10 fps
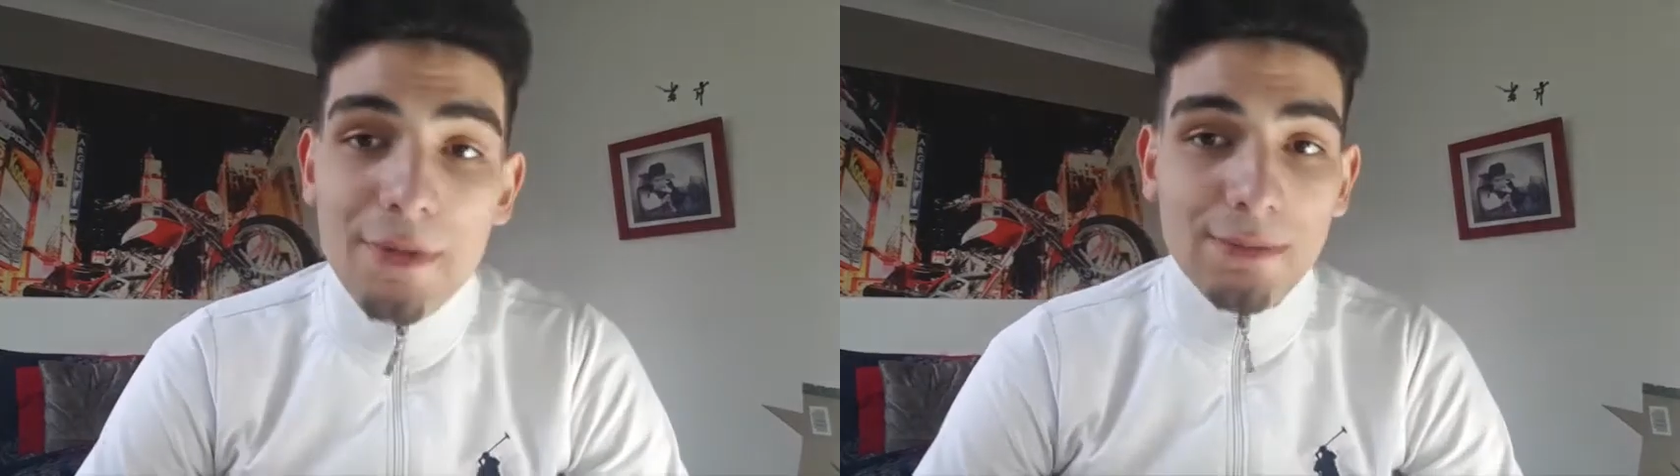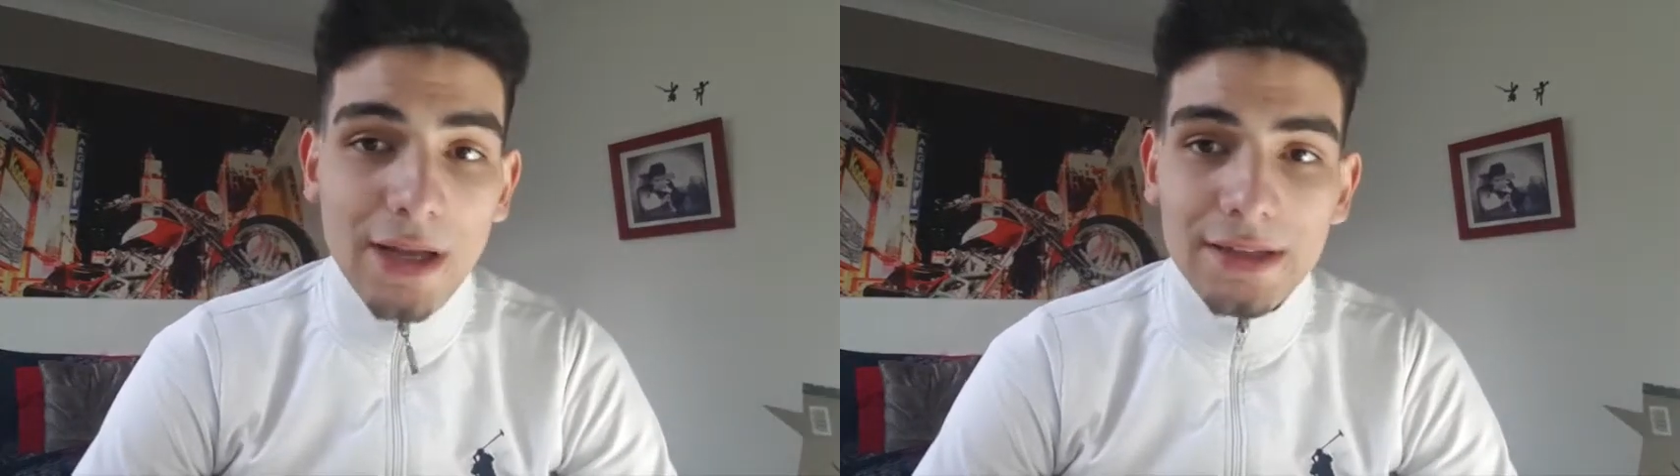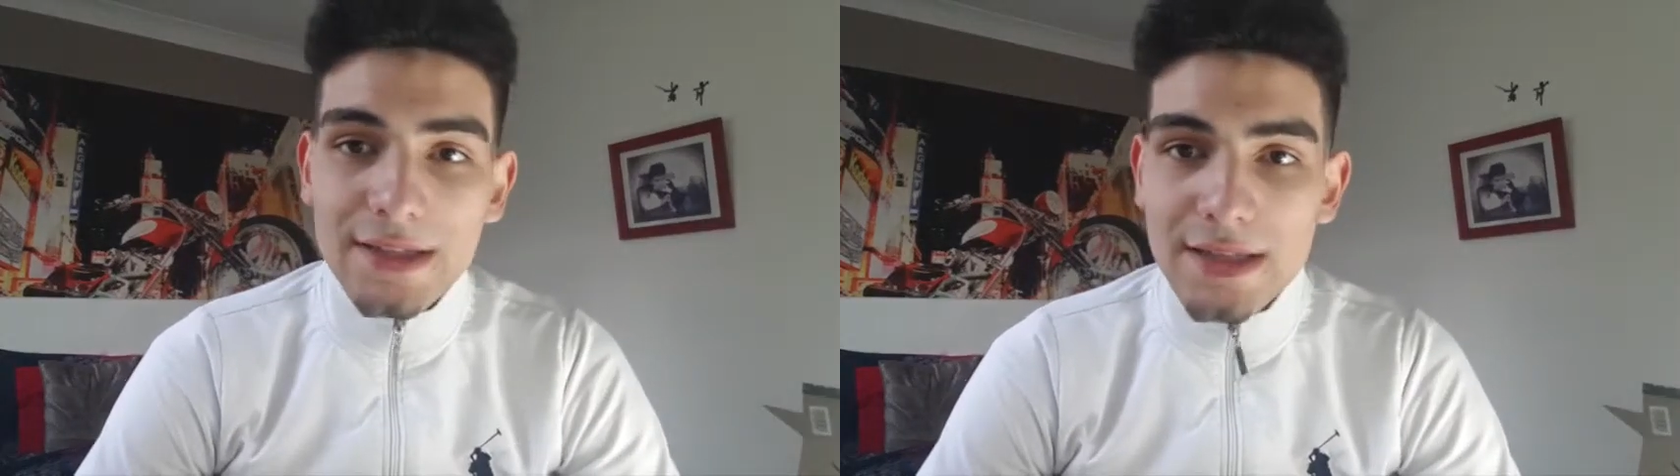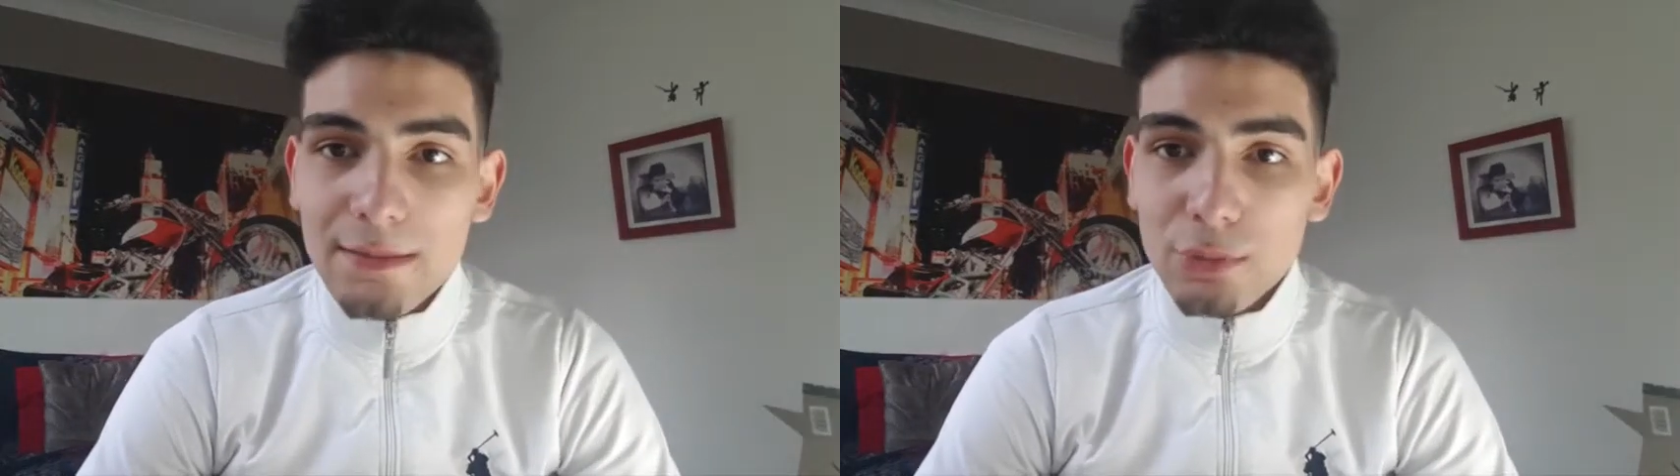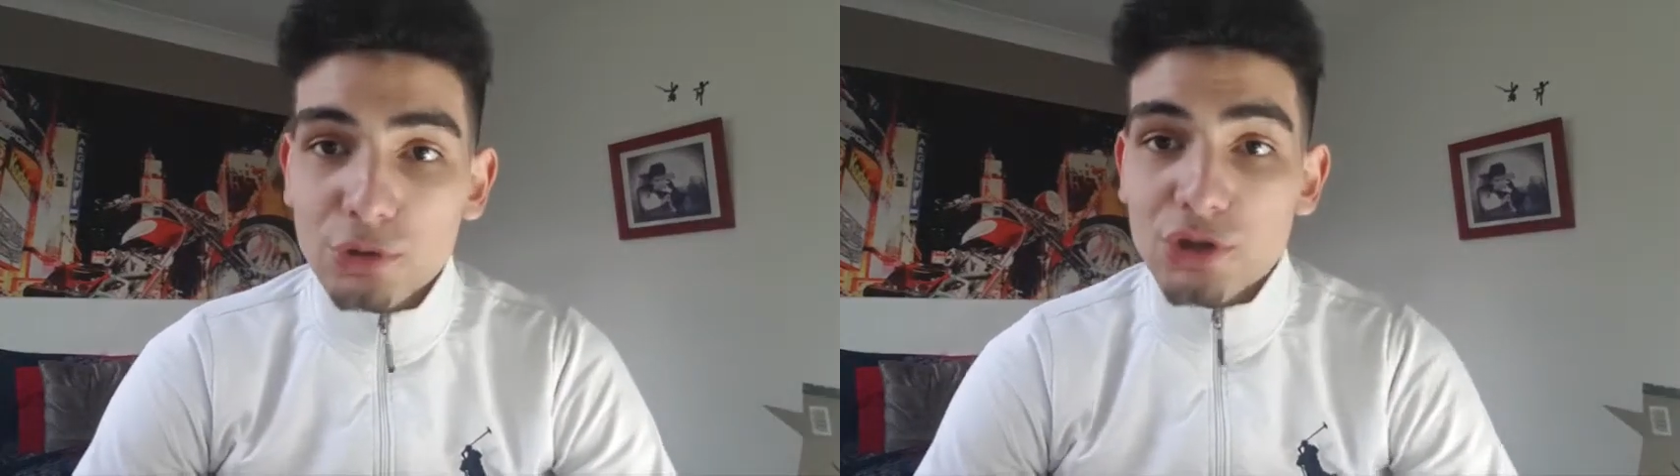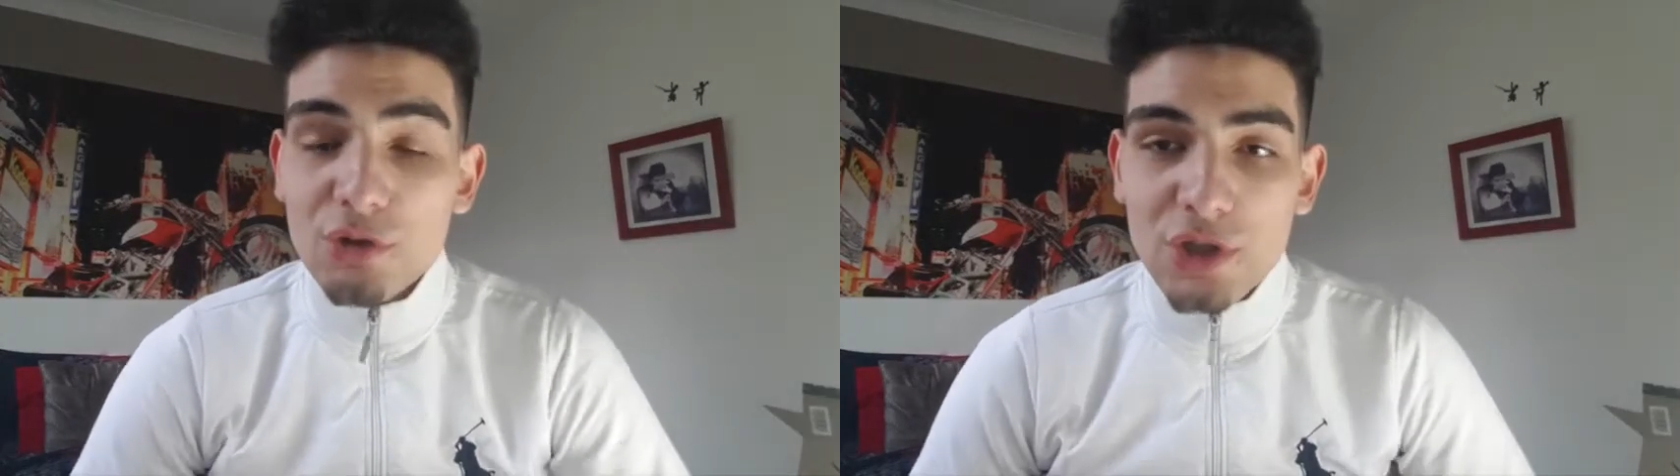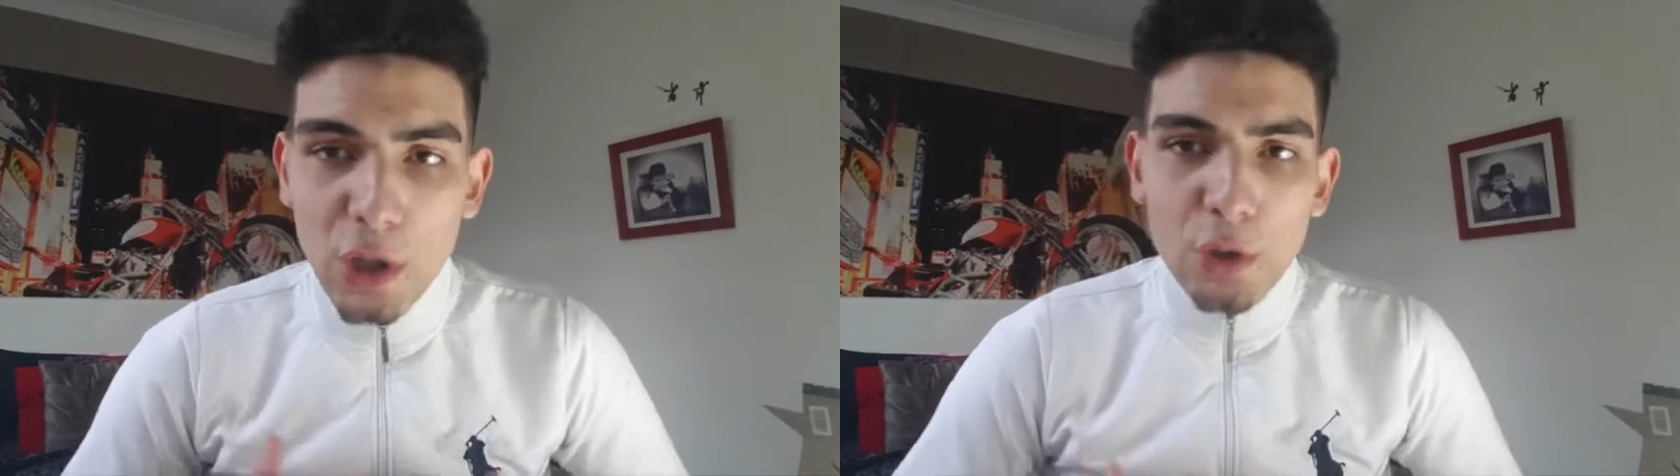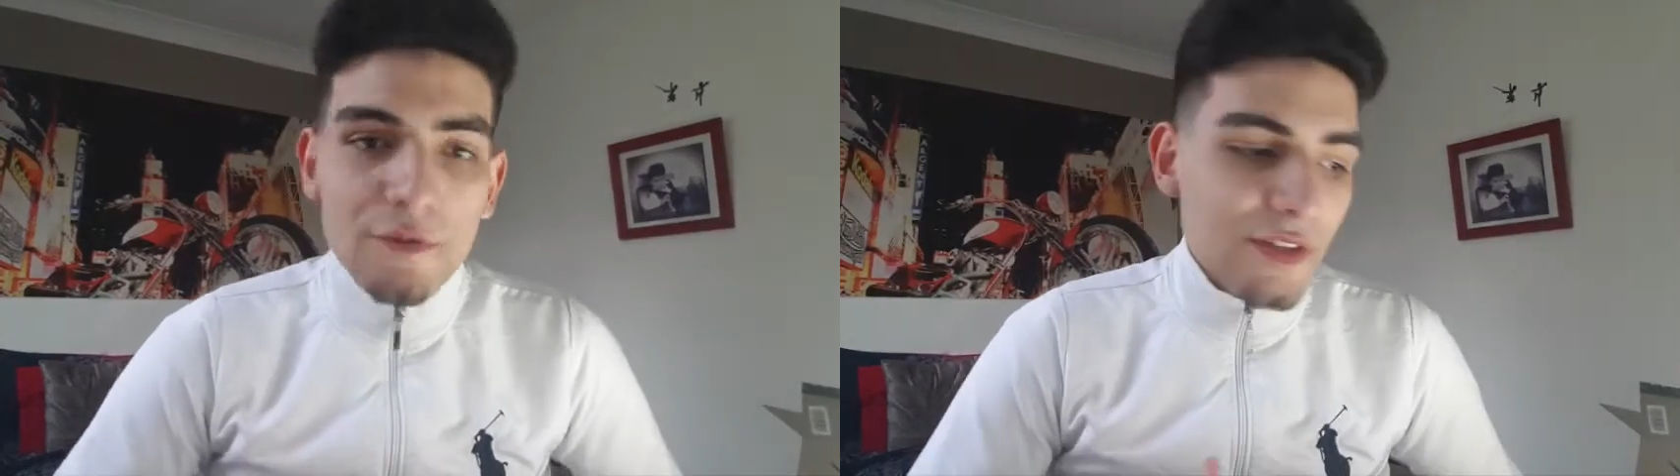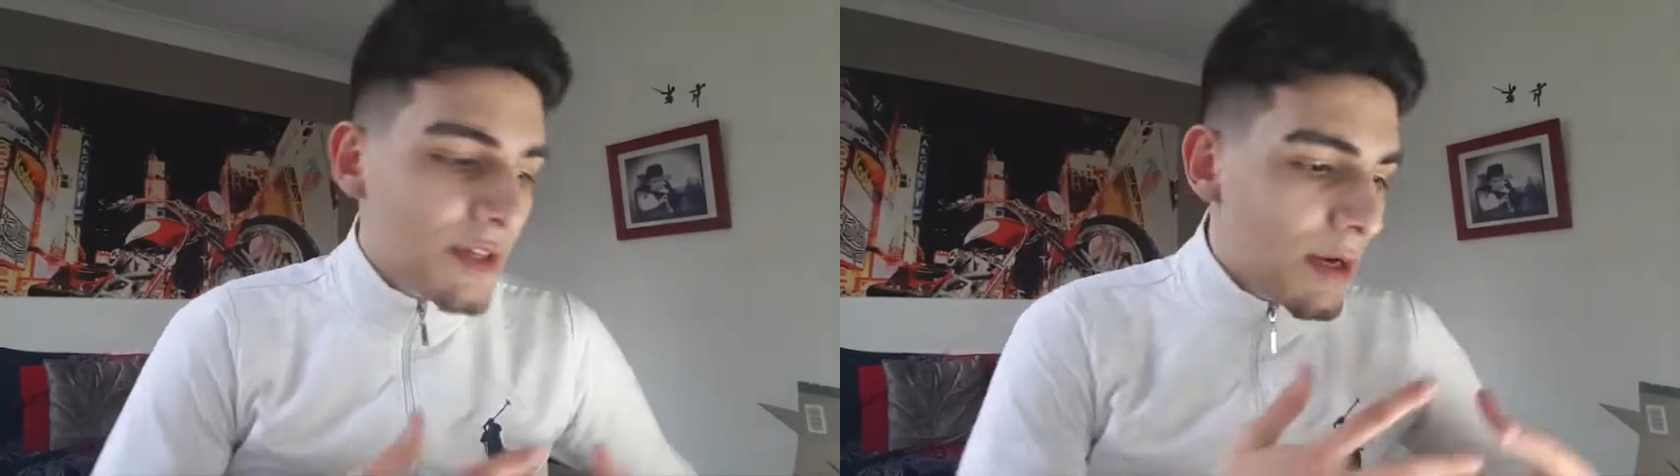played in Istanbul due to COVID